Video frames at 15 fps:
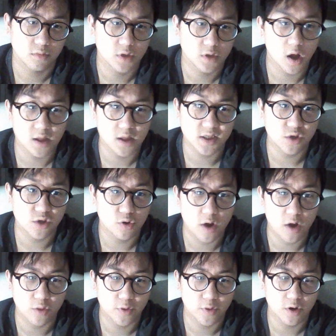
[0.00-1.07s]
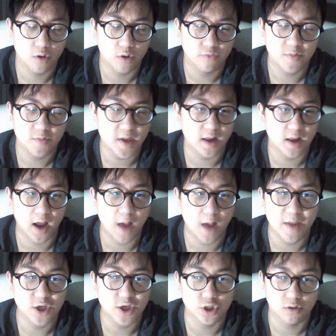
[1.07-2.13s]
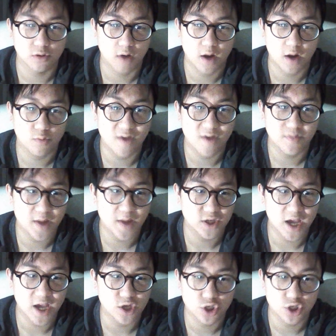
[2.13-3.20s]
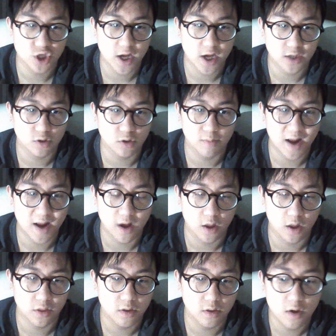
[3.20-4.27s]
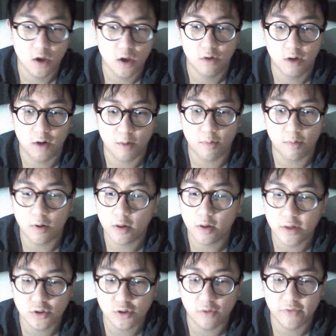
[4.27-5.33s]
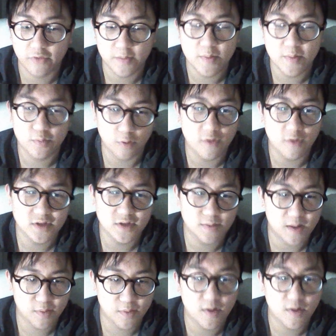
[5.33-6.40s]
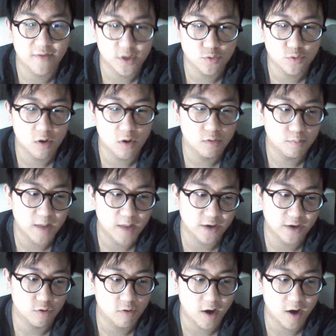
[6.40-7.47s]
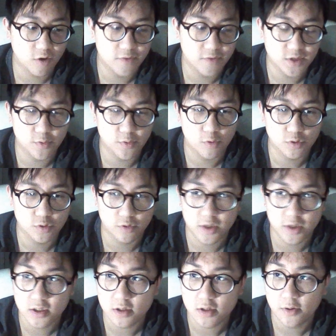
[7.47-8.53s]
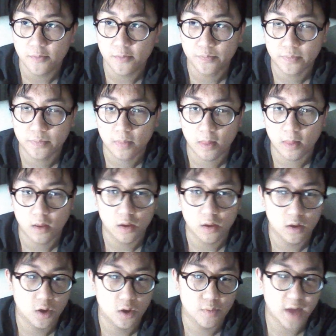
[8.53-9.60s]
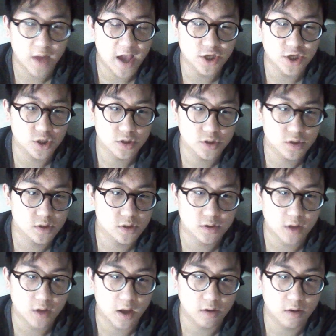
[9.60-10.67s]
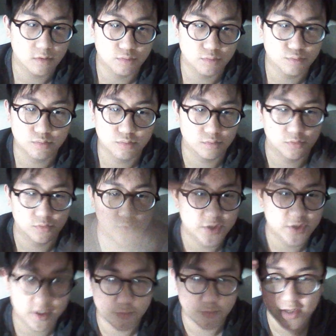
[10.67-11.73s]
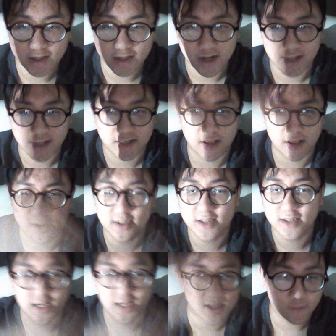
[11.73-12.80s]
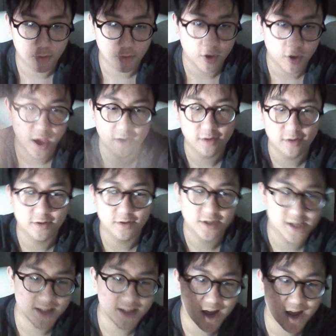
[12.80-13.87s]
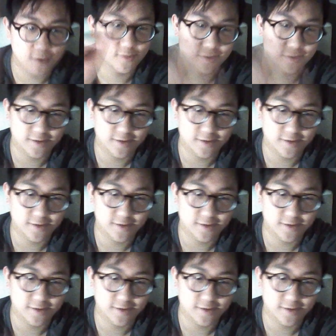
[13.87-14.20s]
Hard to see through out the window. For me, like I'm Asian, right? We have the best Asian genetics on planet Earth. There's obviously people, obviously black people have that as well. Black don't crack. Obviously, we all know this. But Asians, like we take we take the next level. This is the next level. Okay, sit down,